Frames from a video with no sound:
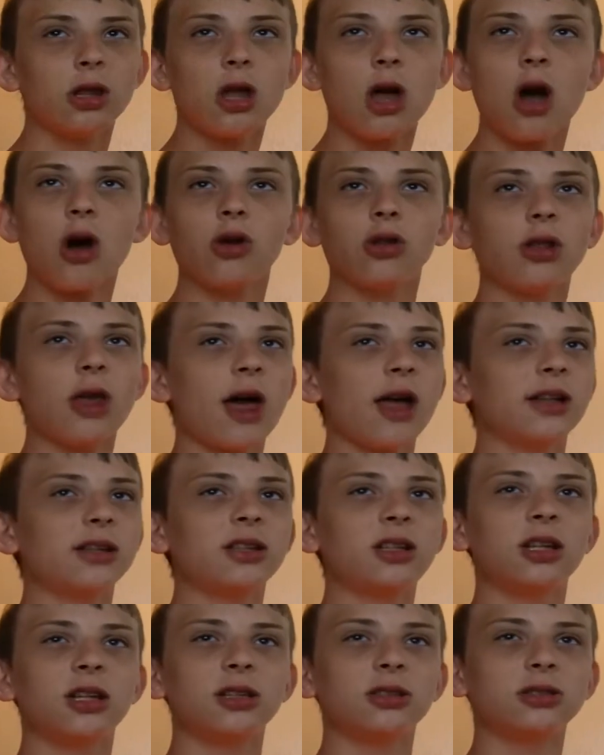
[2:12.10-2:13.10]
No,
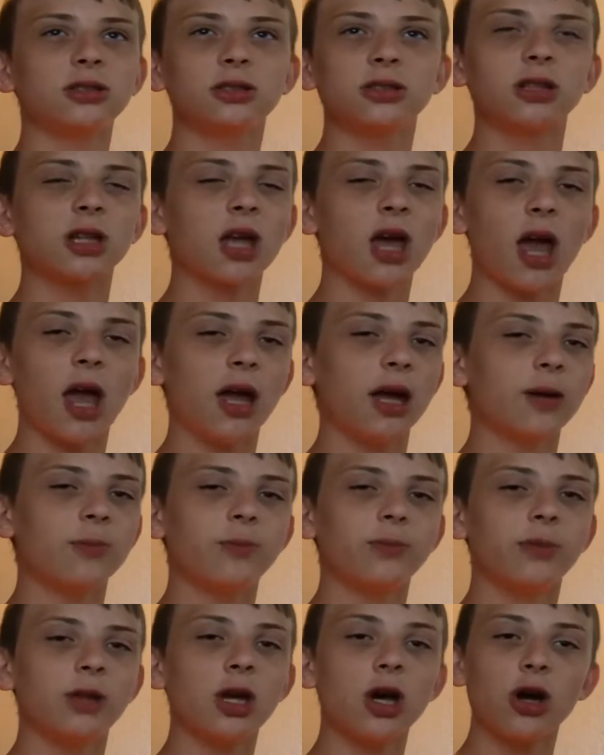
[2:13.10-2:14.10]
that's a
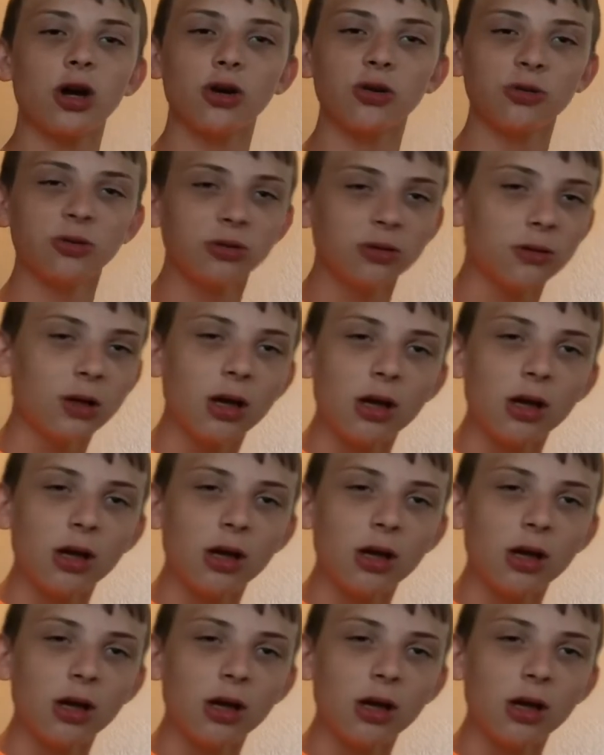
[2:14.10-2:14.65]
scam, no.